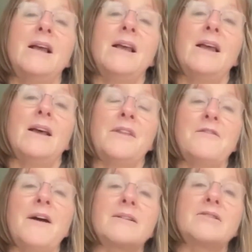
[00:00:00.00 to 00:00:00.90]
and they've
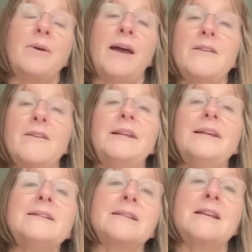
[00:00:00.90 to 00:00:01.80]
had to pay the
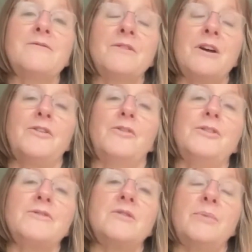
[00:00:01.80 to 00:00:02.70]
leases even though they're not
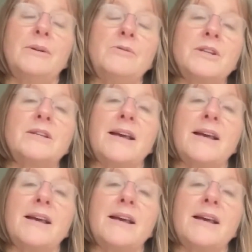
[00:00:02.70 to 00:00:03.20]
using the buildings,